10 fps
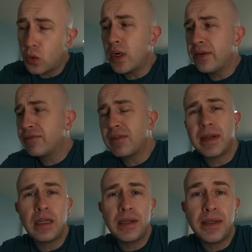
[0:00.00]
quite
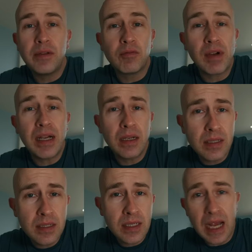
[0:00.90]
frankly,
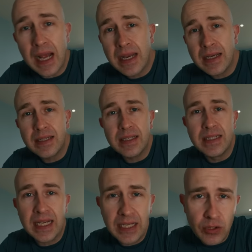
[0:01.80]
reckless and
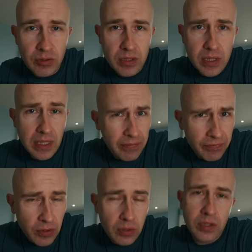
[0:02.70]
dangerous, if
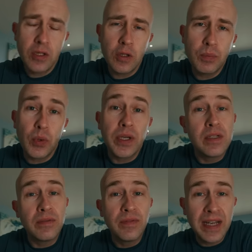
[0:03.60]
not to the point
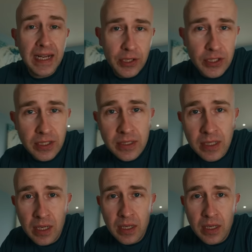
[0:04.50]
of negligence.